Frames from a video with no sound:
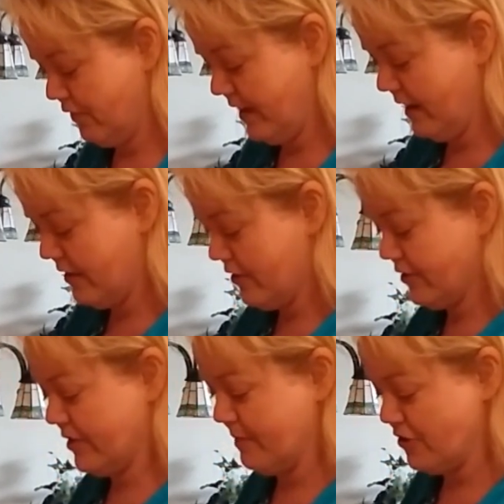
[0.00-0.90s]
your
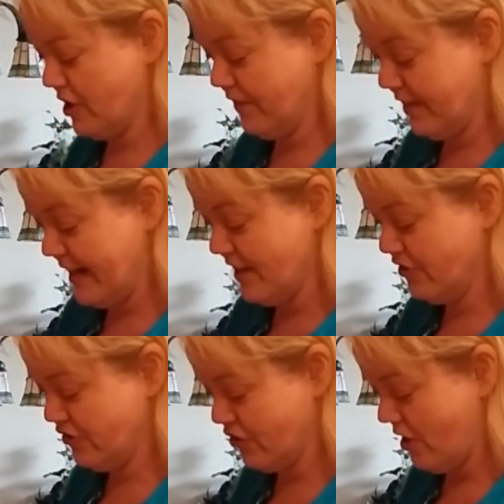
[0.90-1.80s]
fingers, especially if you have a
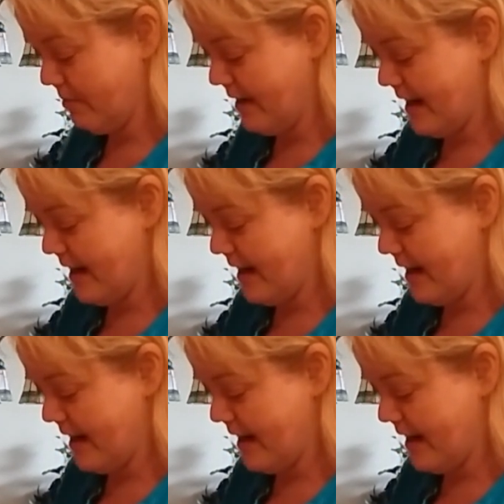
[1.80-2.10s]
nice sharp